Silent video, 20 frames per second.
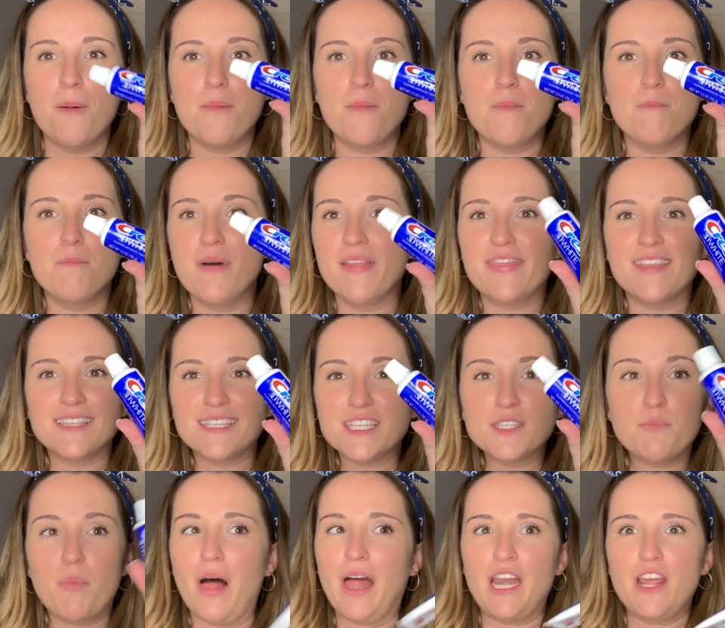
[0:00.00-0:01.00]
but this is
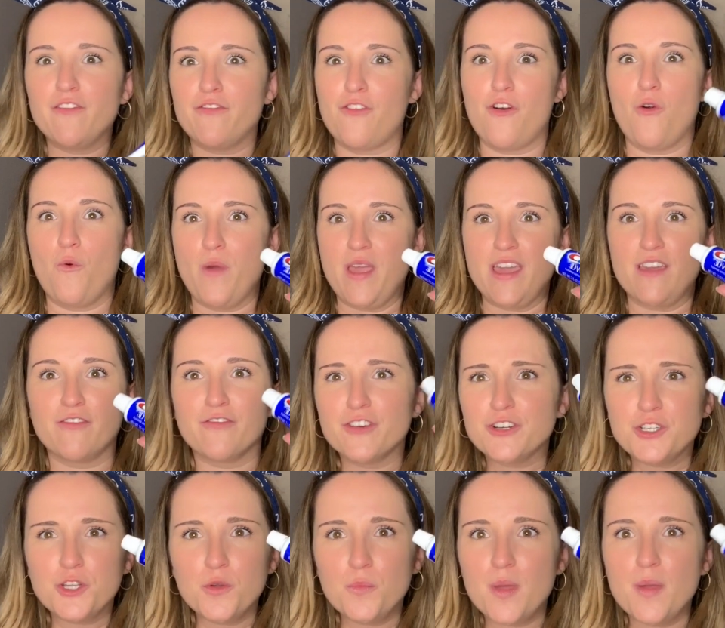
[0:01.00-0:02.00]
plenty for a week. For
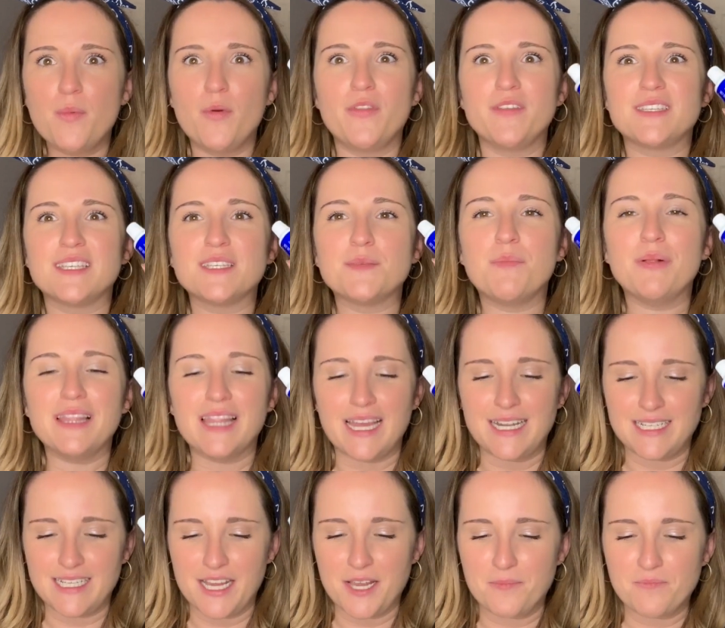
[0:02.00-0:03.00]
2 people, this is
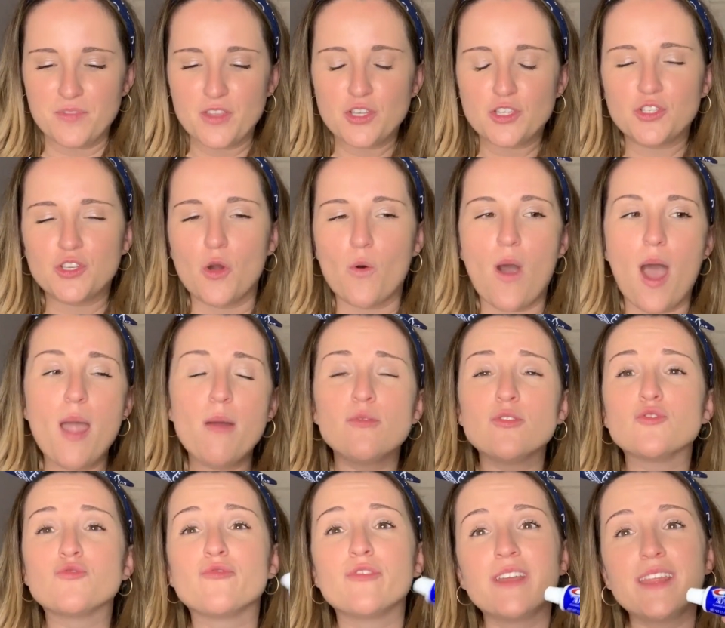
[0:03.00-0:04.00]
plenty. So I
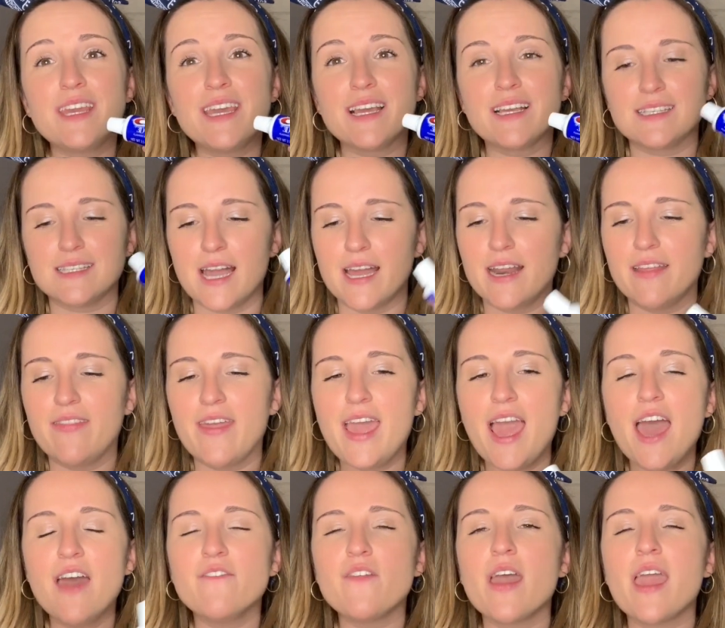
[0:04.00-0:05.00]
was really excited. They
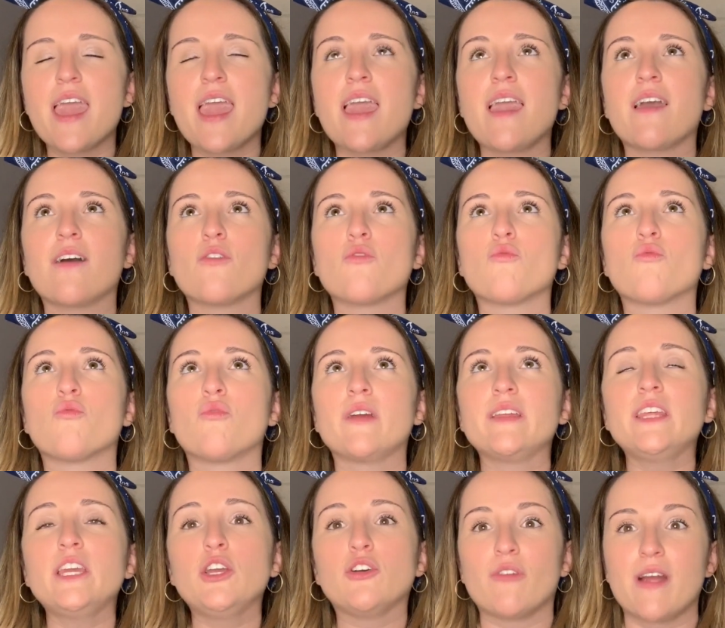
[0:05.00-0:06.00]
have a
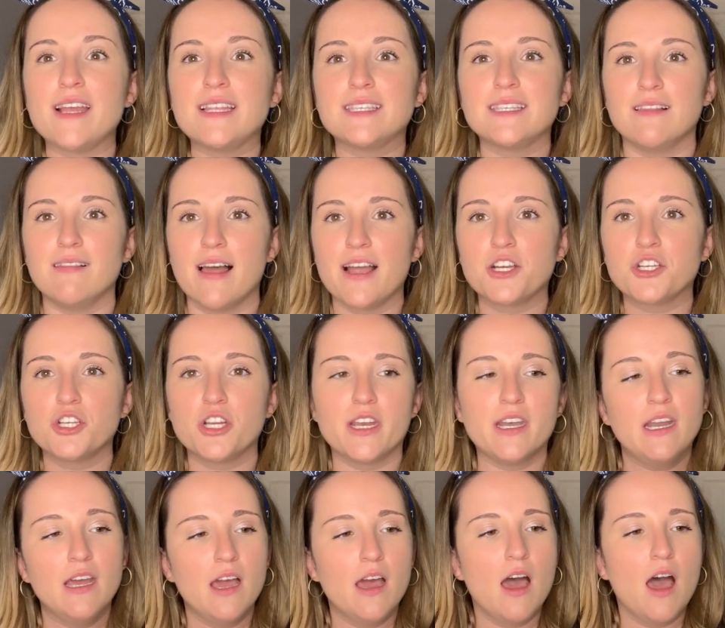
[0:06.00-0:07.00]
really great
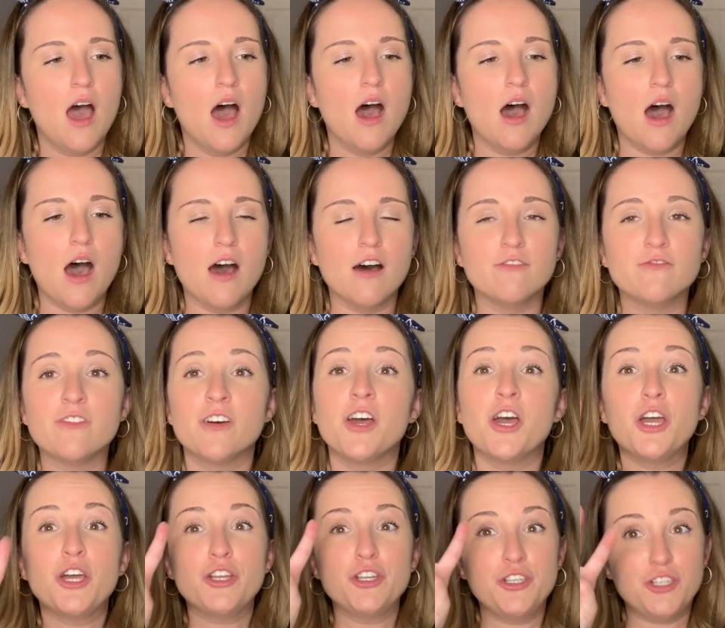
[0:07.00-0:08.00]
selection of
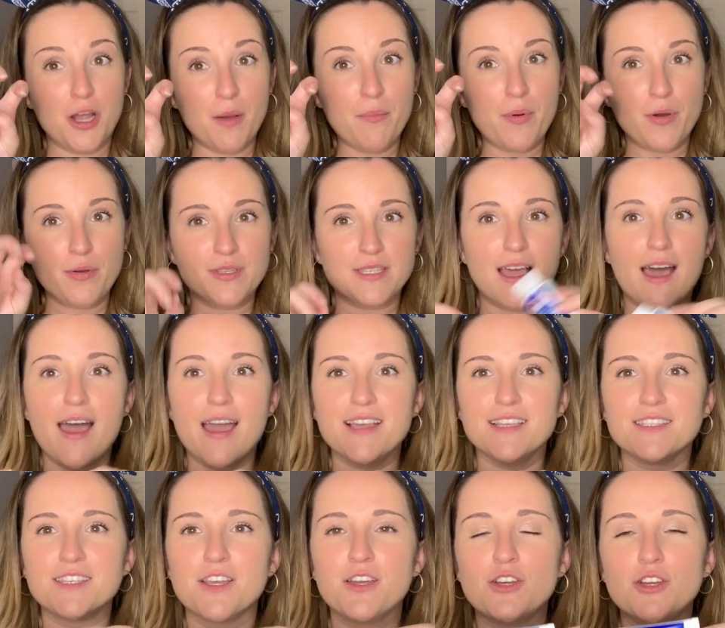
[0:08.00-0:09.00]
jumbo
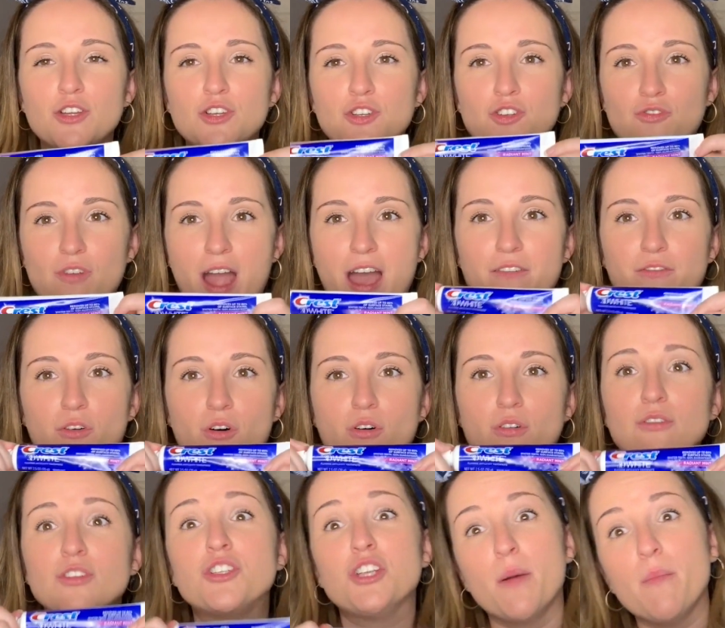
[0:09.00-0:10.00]

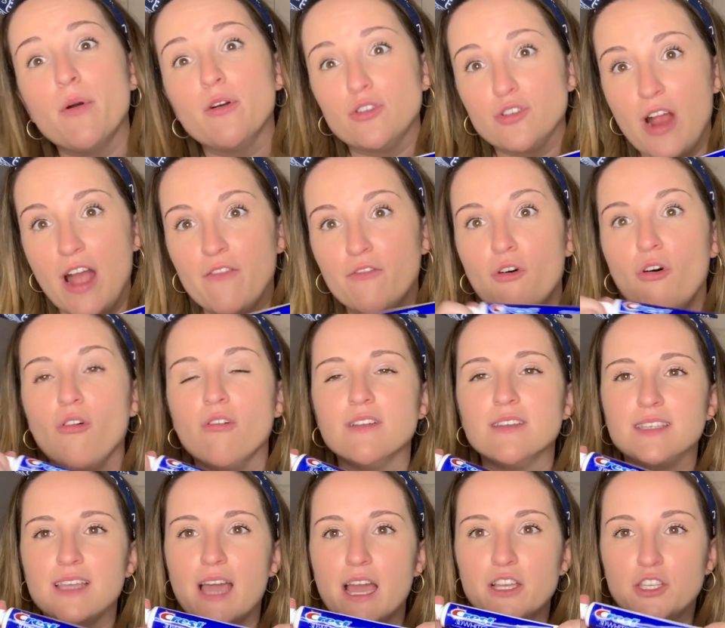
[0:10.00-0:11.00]
travel
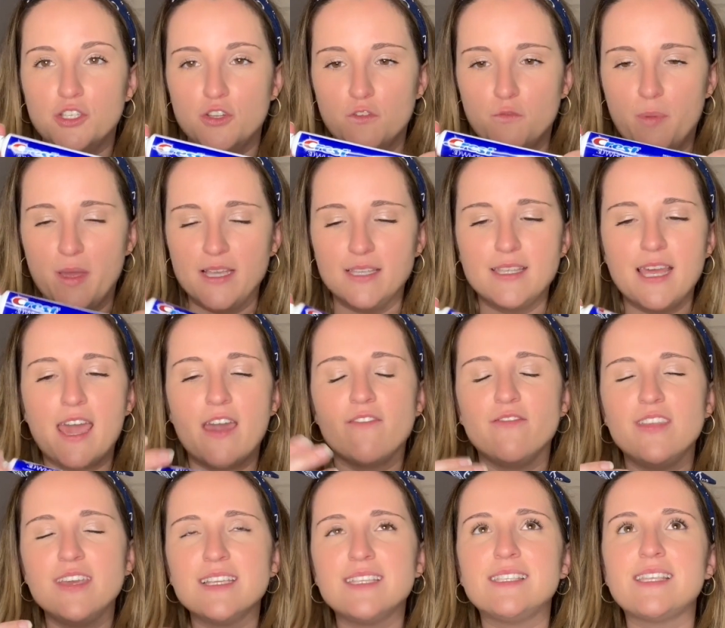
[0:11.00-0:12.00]
size toothpaste. They have
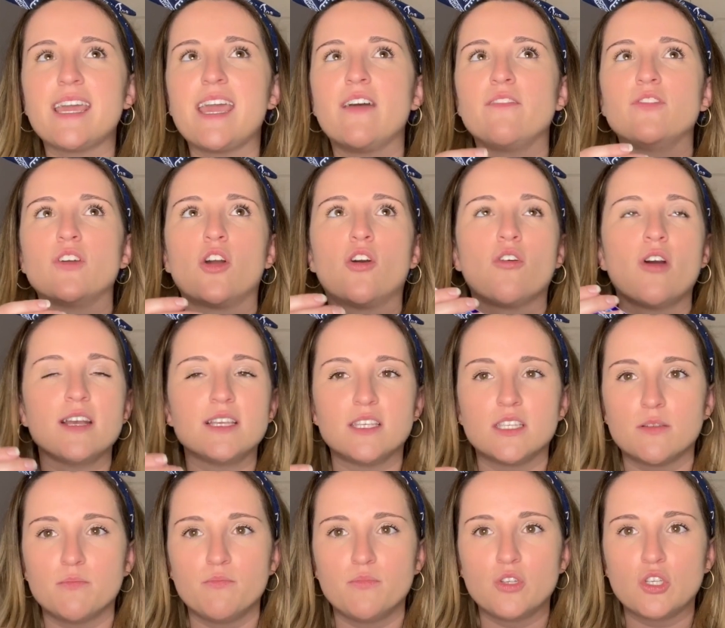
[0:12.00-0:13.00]
this, they have the
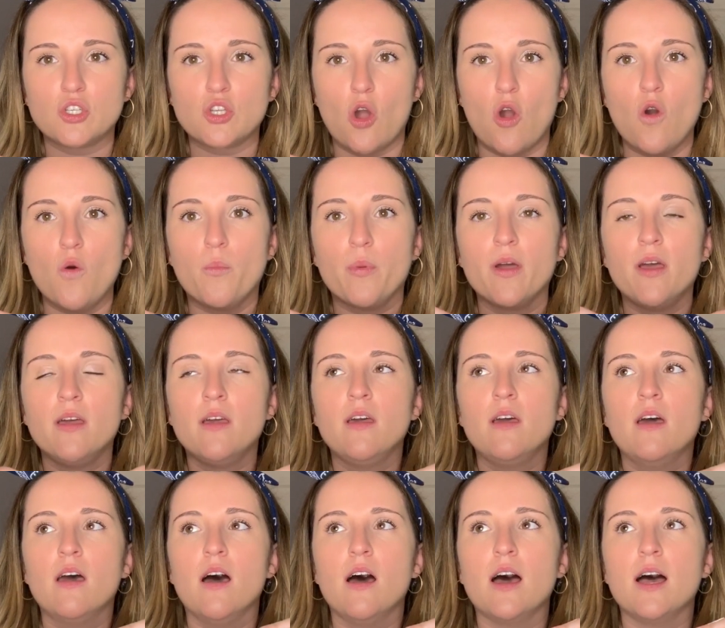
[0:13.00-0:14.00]
Crest Scope,
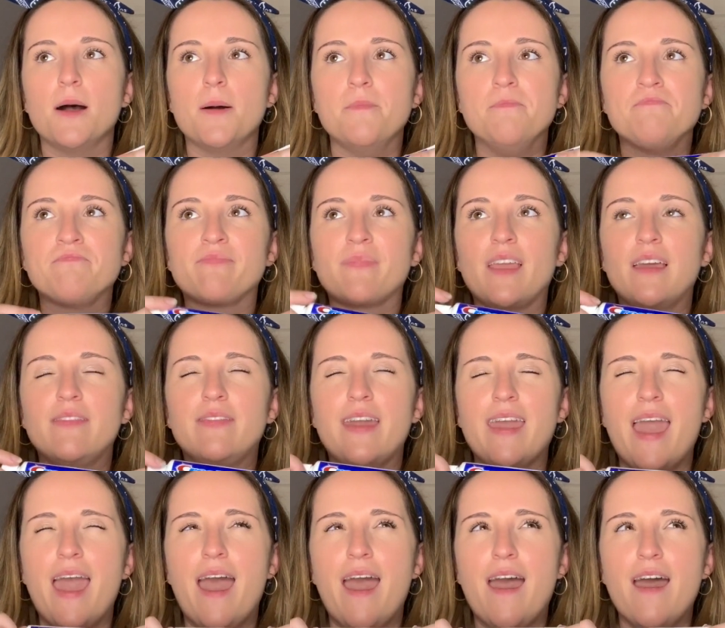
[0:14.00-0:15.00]
they
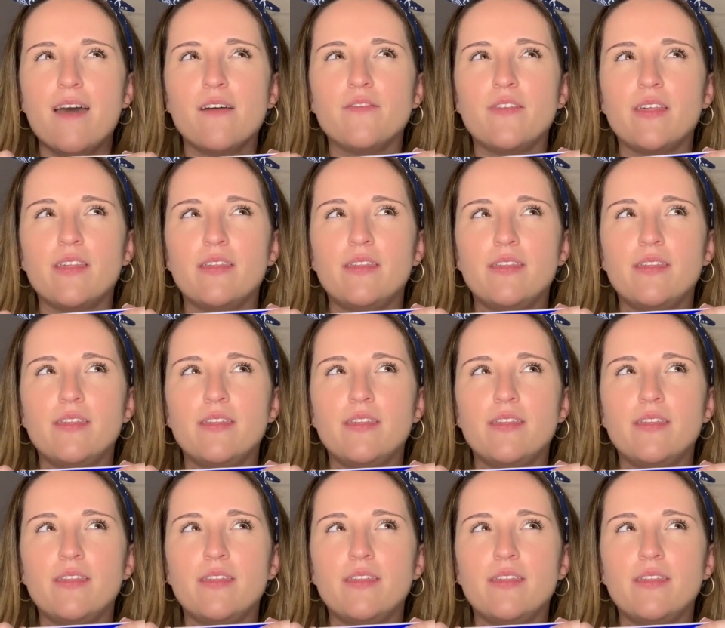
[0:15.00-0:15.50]
have